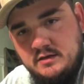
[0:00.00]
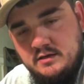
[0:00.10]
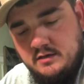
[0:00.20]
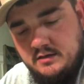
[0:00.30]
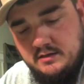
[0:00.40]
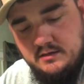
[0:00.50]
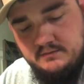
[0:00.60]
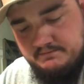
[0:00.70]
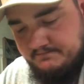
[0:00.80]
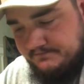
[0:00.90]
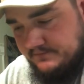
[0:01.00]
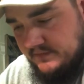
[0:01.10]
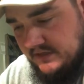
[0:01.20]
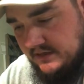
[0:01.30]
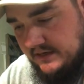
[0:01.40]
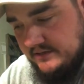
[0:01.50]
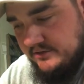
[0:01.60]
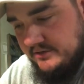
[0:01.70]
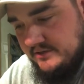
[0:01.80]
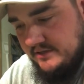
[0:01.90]
on? As you
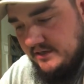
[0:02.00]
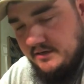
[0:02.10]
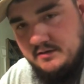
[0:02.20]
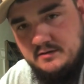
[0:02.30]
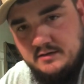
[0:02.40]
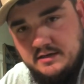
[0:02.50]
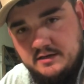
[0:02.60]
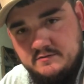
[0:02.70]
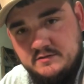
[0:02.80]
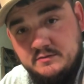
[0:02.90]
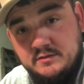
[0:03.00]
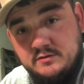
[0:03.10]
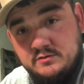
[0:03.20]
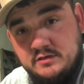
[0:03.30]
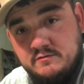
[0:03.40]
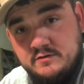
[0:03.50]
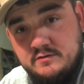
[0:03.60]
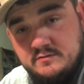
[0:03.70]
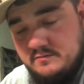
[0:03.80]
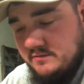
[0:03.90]
can see, I have something a little different
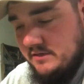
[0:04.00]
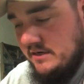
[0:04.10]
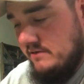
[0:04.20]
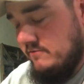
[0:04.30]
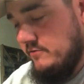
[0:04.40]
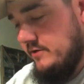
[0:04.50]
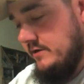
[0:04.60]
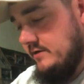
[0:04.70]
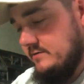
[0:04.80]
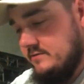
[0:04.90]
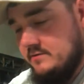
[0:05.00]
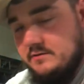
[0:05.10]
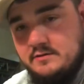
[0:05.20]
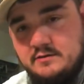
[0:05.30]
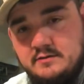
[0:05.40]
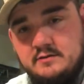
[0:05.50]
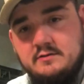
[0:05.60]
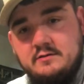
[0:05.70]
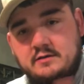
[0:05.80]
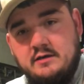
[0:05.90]
tonight for you guys.
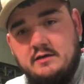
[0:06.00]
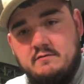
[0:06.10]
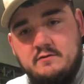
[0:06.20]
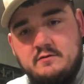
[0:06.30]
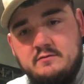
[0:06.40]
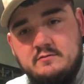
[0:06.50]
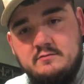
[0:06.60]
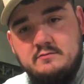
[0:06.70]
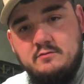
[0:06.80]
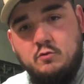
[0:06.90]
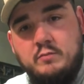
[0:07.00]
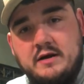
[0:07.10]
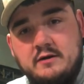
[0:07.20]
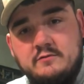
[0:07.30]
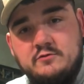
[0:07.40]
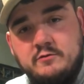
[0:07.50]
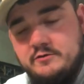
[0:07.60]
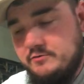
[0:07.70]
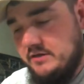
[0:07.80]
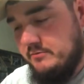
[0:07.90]
I have a whole pile of
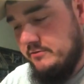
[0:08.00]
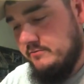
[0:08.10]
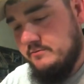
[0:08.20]
22 ammo.